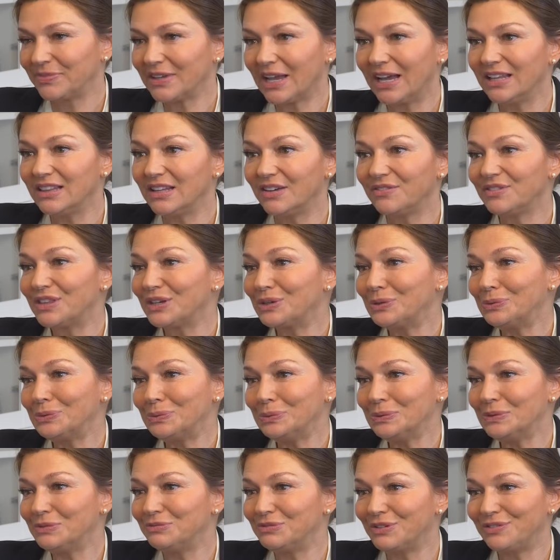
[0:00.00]
I love the
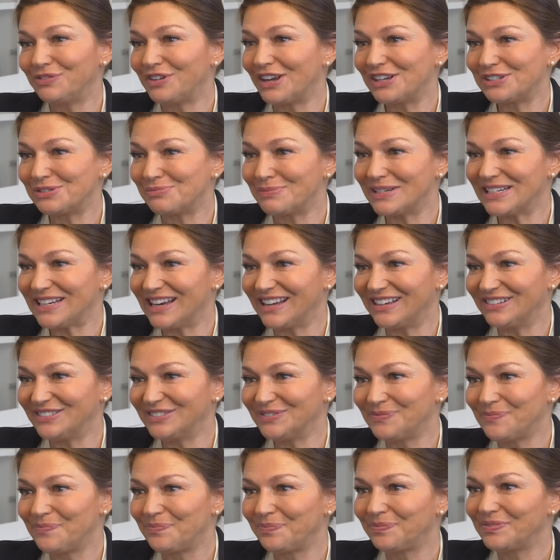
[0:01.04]
cool refreshment now.
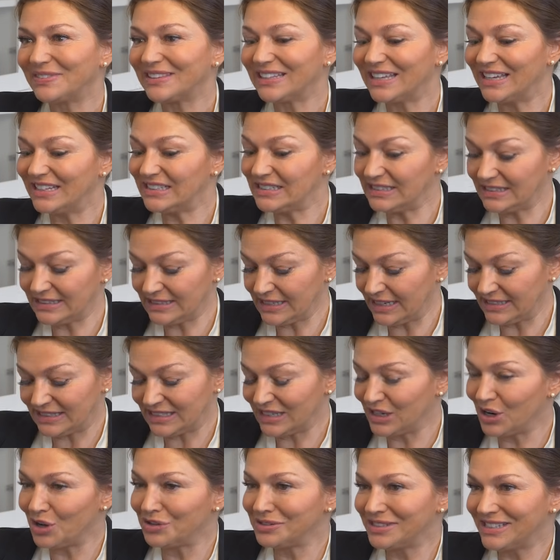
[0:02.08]
It's
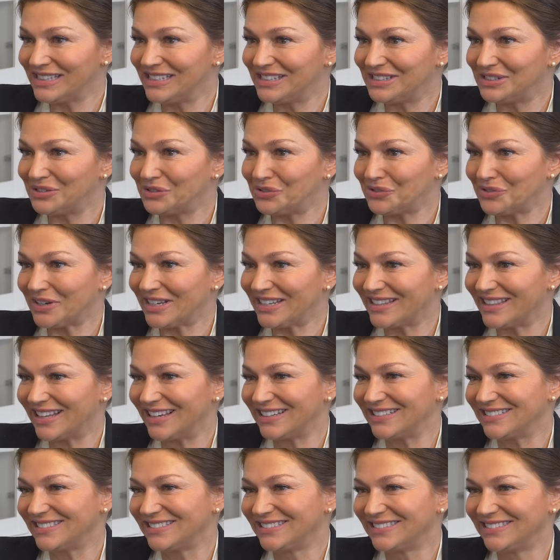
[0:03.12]
an all-season drink
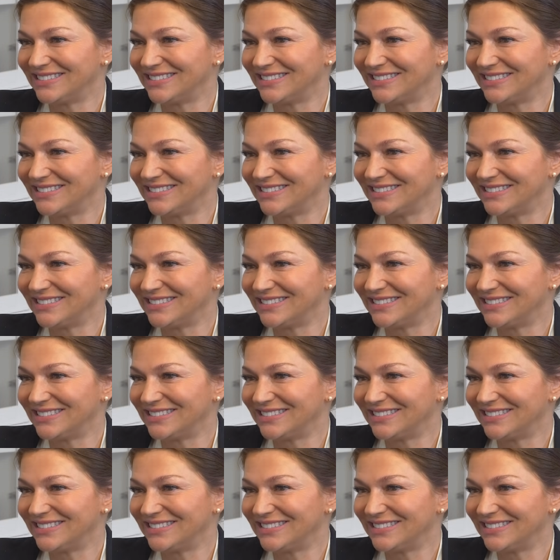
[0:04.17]
then.